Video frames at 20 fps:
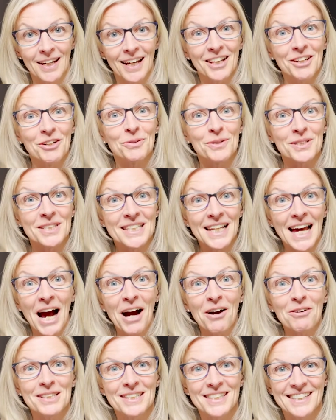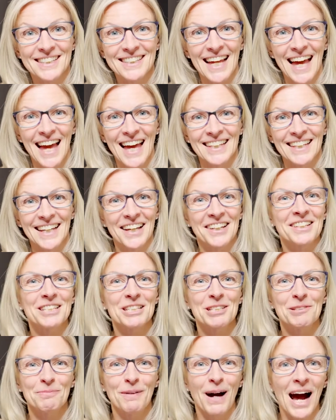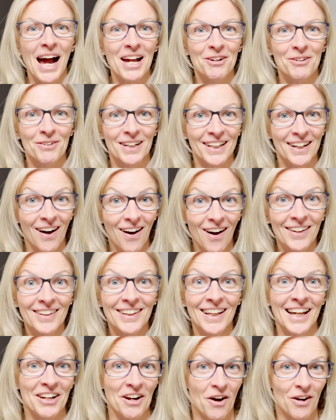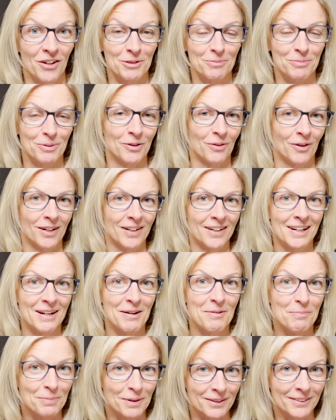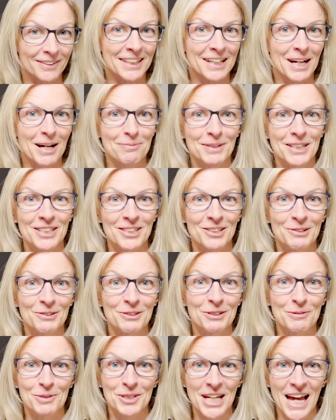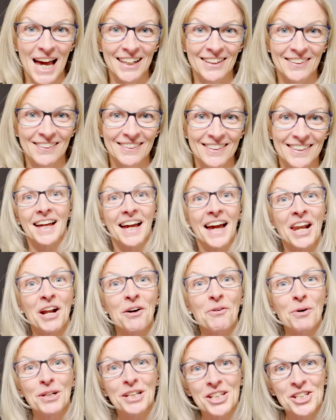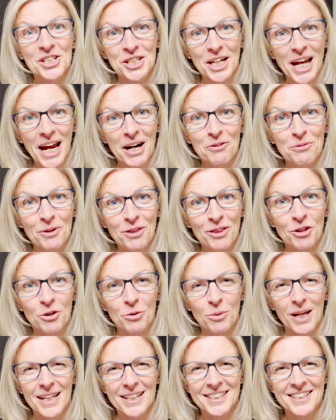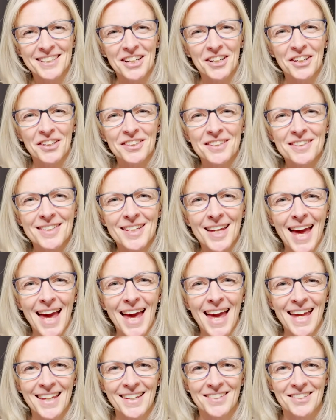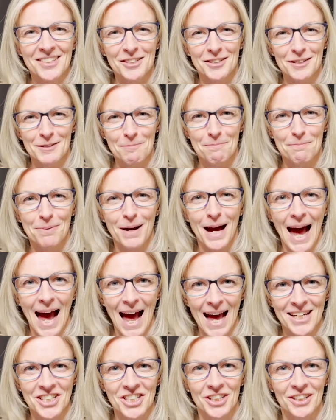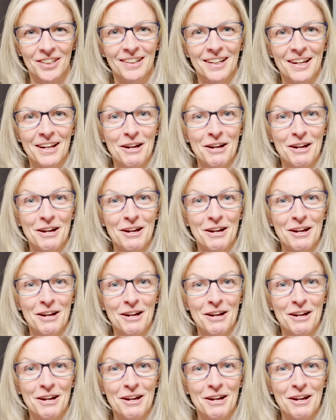and who is now instead an aspiring online entrepreneur building up his YouTube channel. And I want to share with you his contagious passion